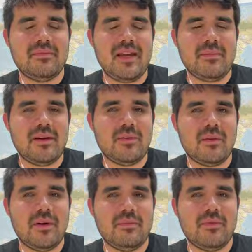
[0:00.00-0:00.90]
10-minute
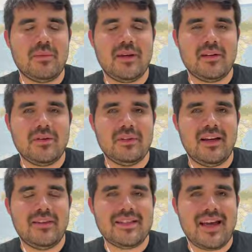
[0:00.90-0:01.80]
warm up, 4-minute cool
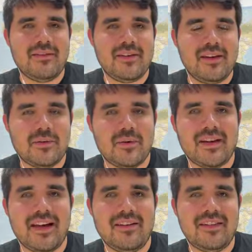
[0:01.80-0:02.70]
down. That's a half an hour
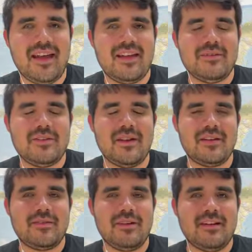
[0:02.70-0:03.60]
workout. And that gives you like
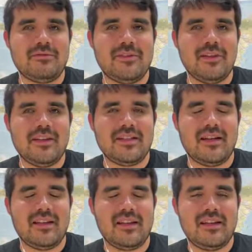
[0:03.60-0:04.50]
a really
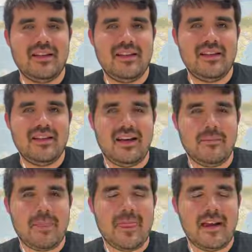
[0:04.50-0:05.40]
solid
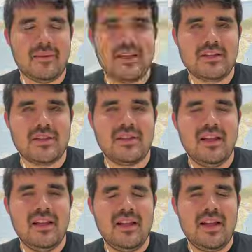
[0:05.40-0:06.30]
adaptation.
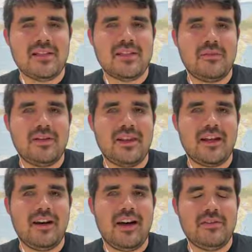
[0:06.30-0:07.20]
And so if you're like,
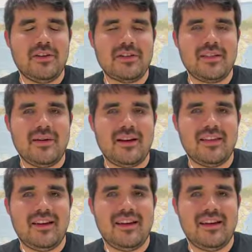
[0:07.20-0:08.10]
oh, I have New York City
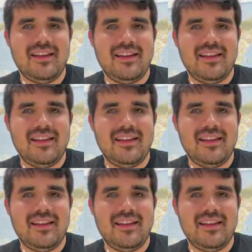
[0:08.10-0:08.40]
Marathon,